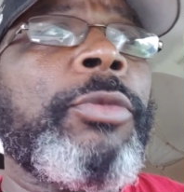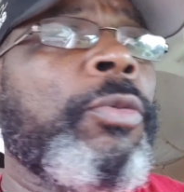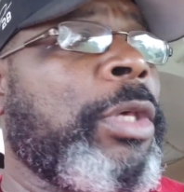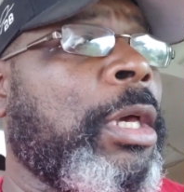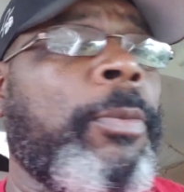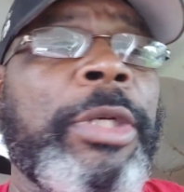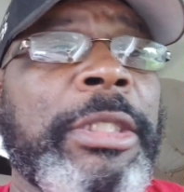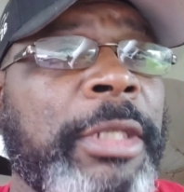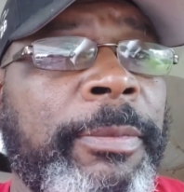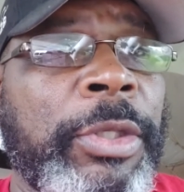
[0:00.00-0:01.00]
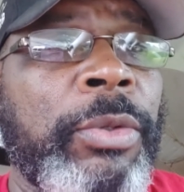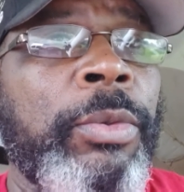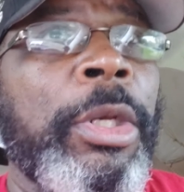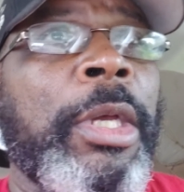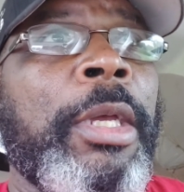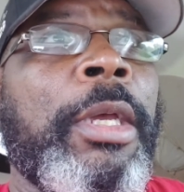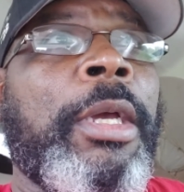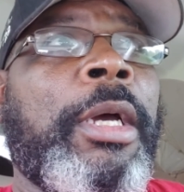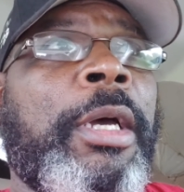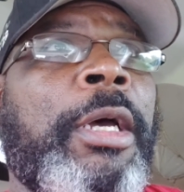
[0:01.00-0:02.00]
we come with a W
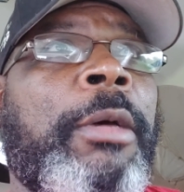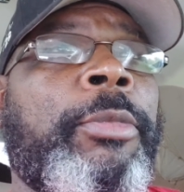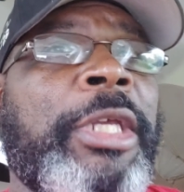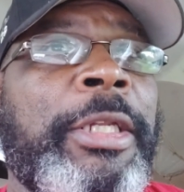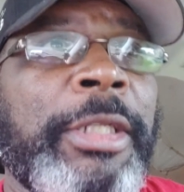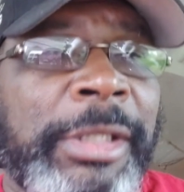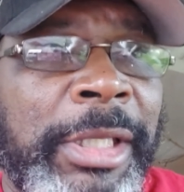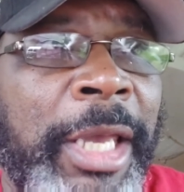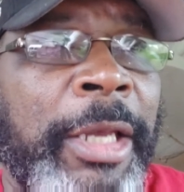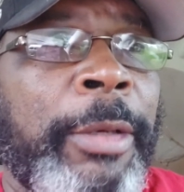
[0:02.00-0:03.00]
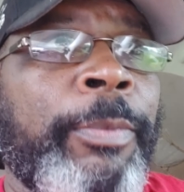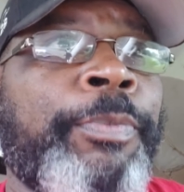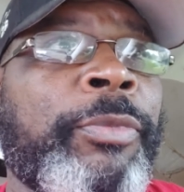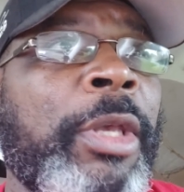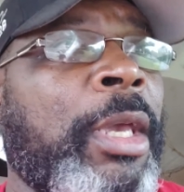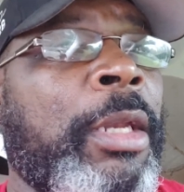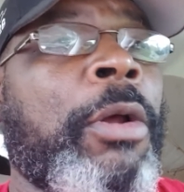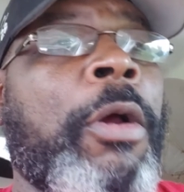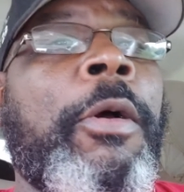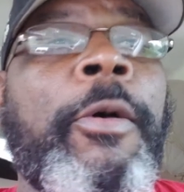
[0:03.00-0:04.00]
in this game. And
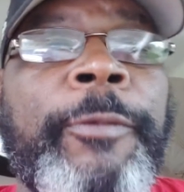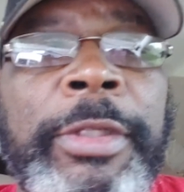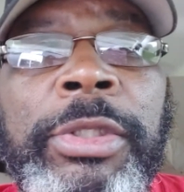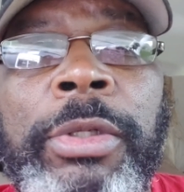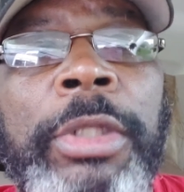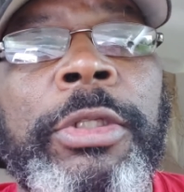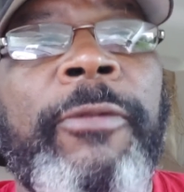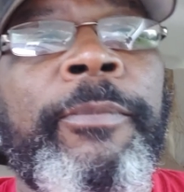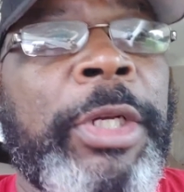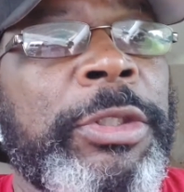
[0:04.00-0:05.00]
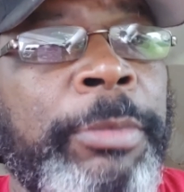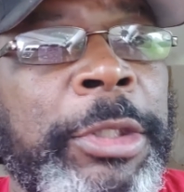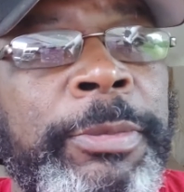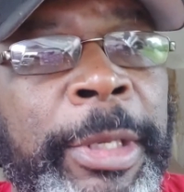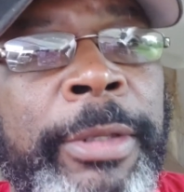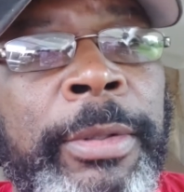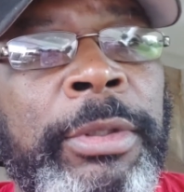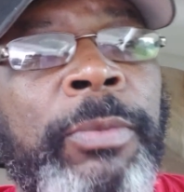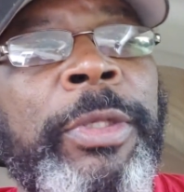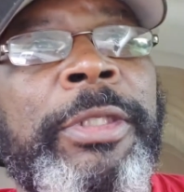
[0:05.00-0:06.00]
our offense starts off much, much better
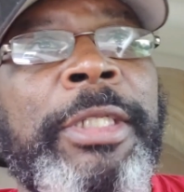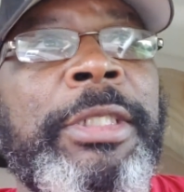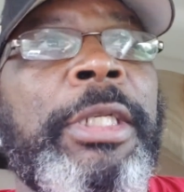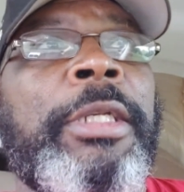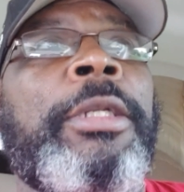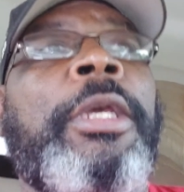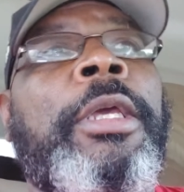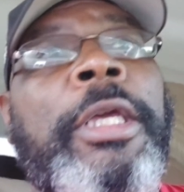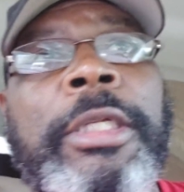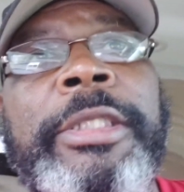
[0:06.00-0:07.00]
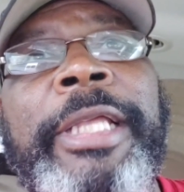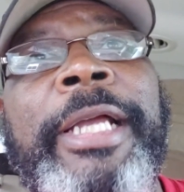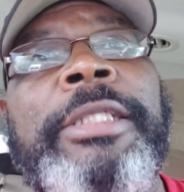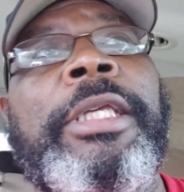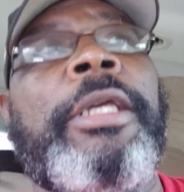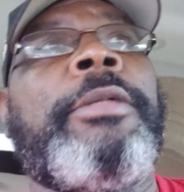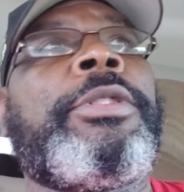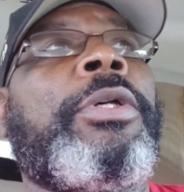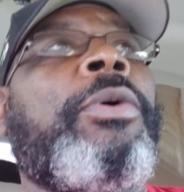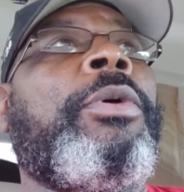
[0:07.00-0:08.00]
than what they did in this last game.
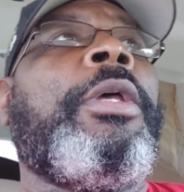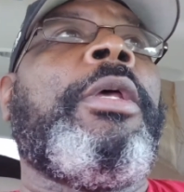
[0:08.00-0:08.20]
So